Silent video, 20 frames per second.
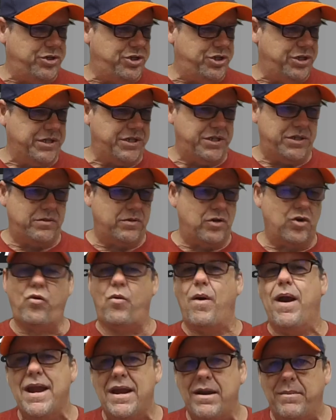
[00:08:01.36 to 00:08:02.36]
just
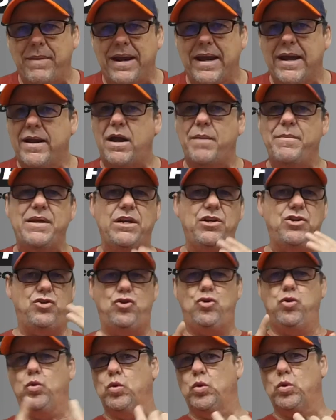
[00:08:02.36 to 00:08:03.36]
great, man.
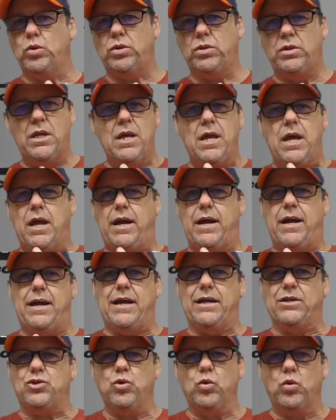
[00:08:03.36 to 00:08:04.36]
Tool
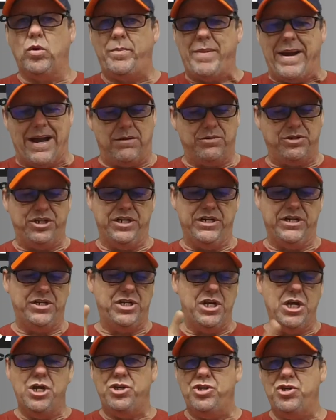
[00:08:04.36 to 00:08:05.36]
pouches.